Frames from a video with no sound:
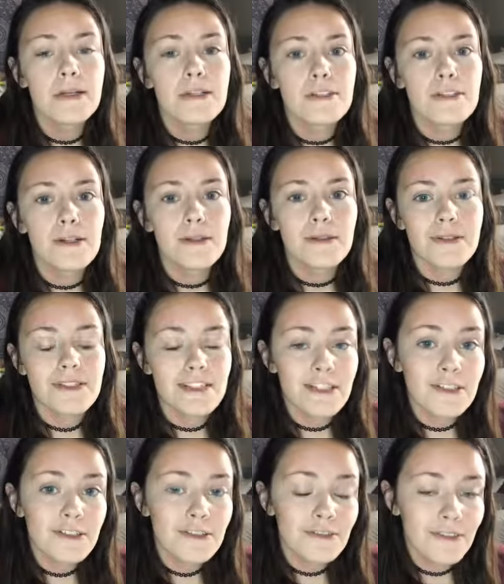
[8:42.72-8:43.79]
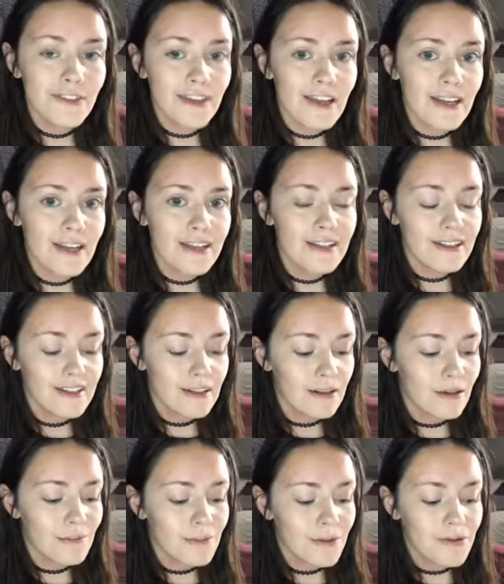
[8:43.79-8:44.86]
So stay tuned for that, and then
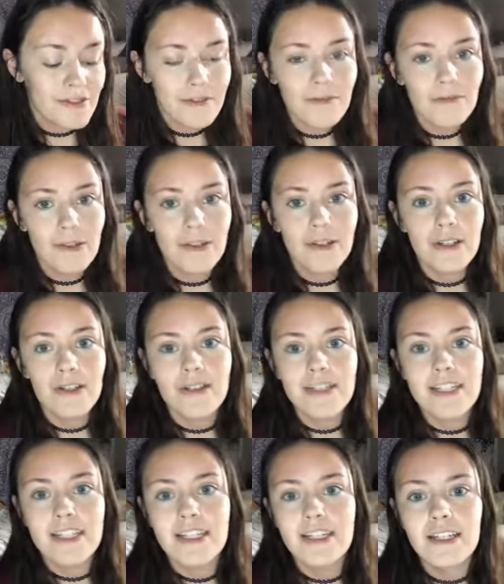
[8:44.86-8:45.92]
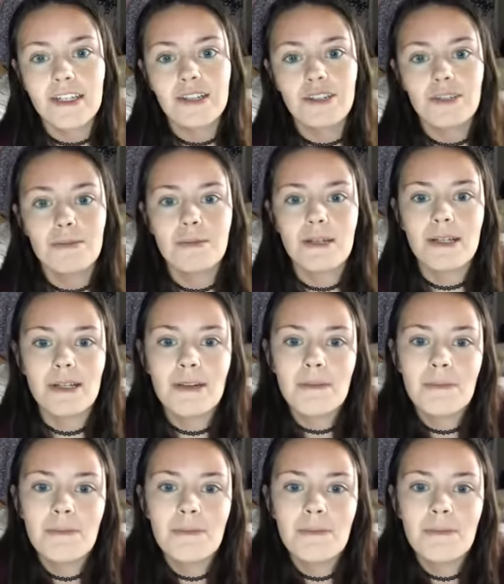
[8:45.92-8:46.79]
I'll post some photos in a little bit.